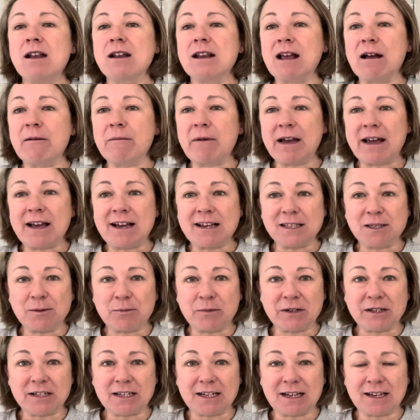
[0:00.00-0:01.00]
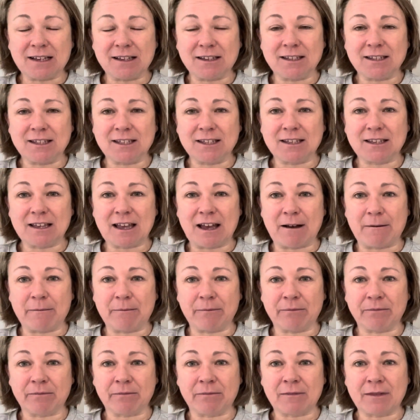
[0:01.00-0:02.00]
Now my husband does,
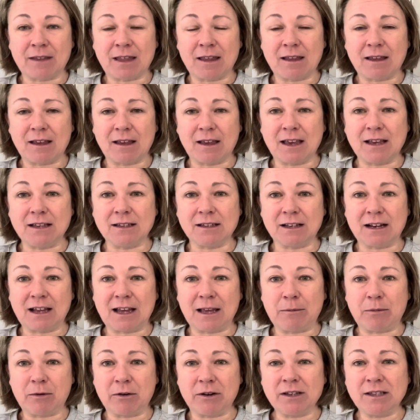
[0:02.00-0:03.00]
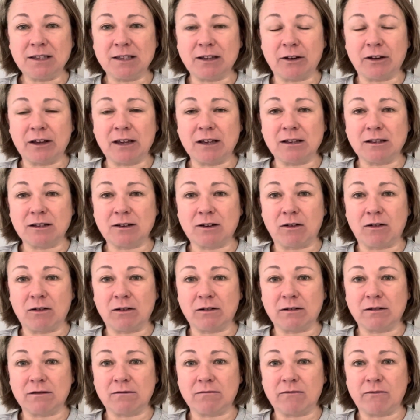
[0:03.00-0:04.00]
he's an apiarist, so he's
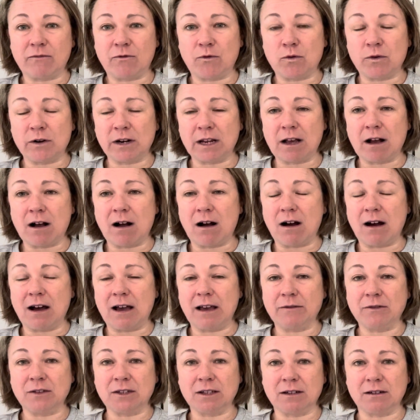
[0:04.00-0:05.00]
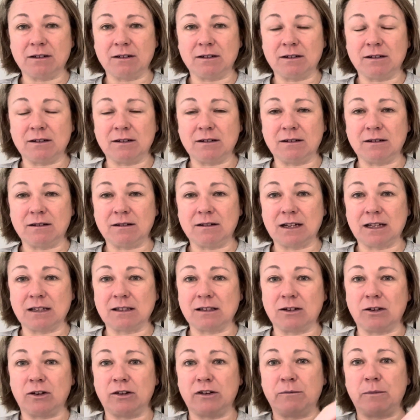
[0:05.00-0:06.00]
got 40 hives and does
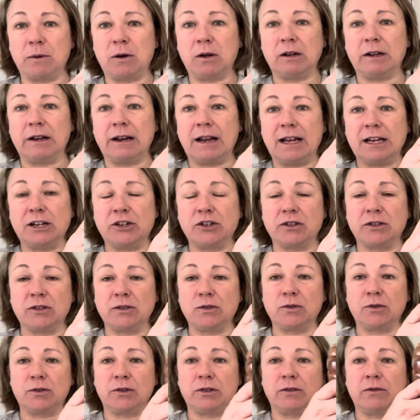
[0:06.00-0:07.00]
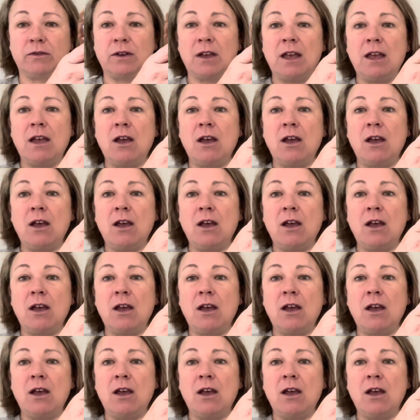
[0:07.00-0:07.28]
a lot of pollination sort of